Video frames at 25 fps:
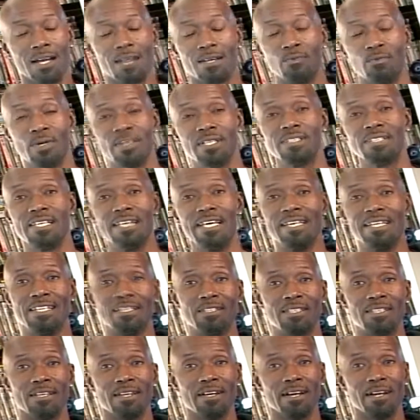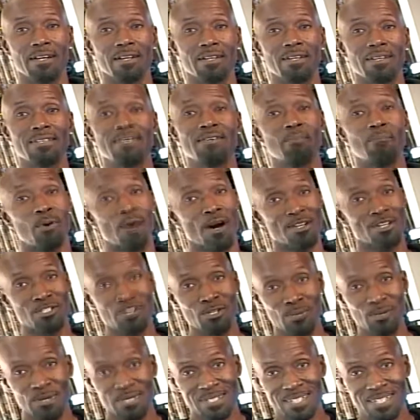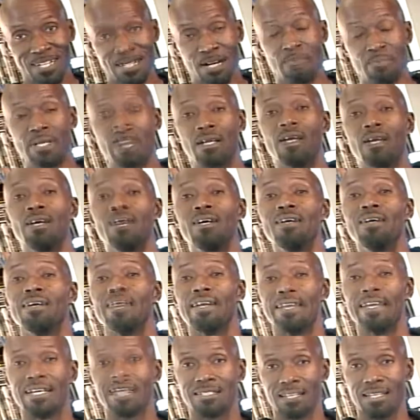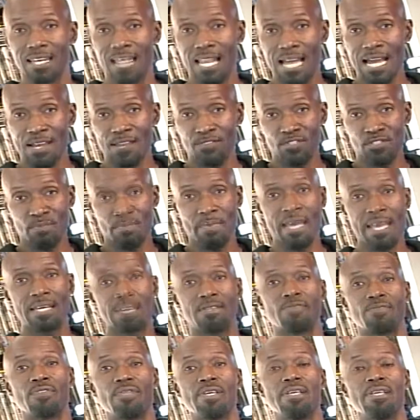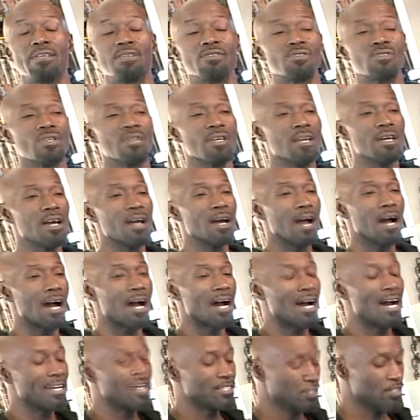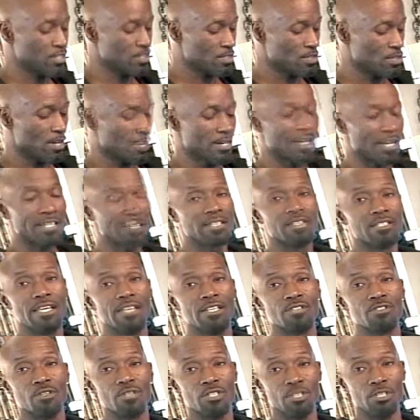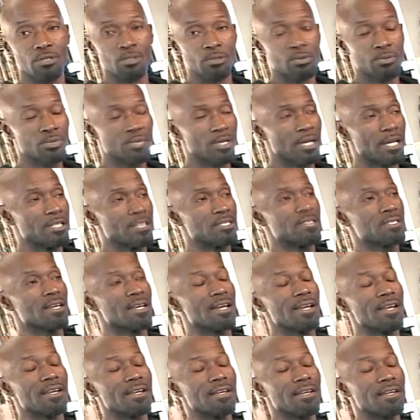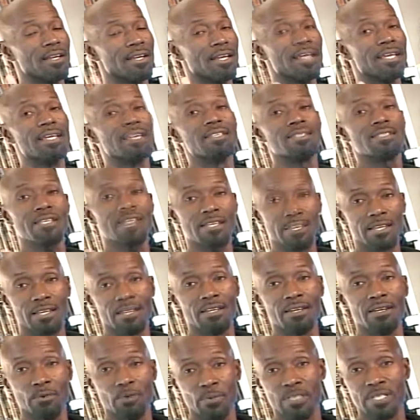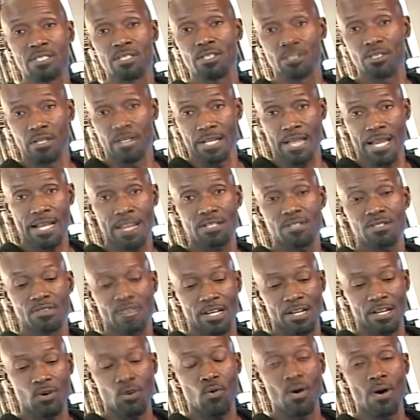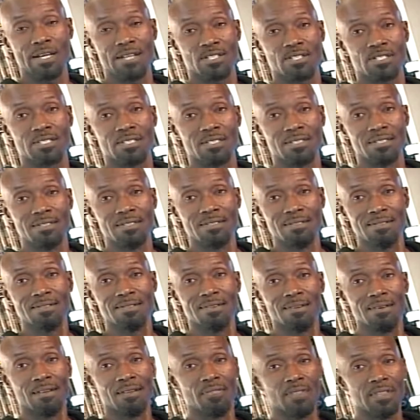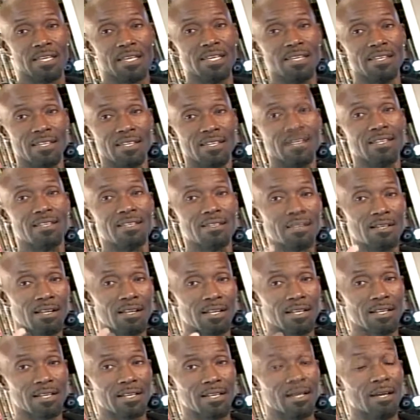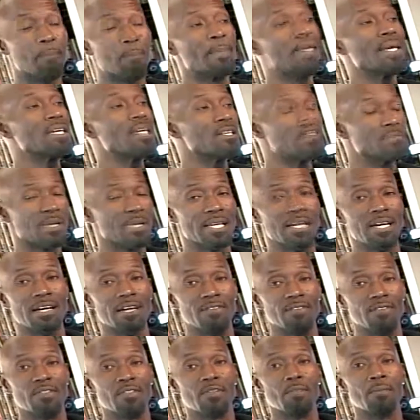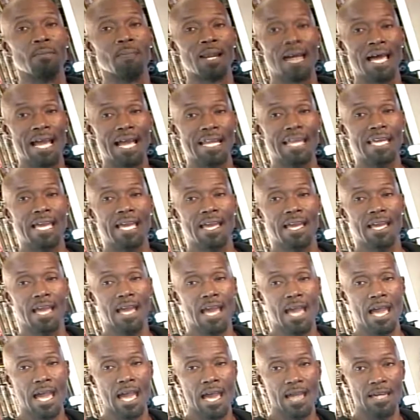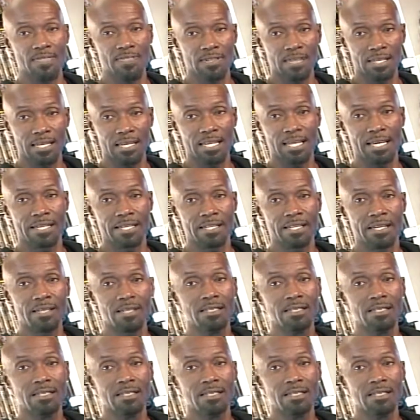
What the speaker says: I wanted to end it there. Part 2 is coming. He has a lifespan of things. I just thought I could introduce and say, is he, and we're still going to answer that question, the epitome of the black athletic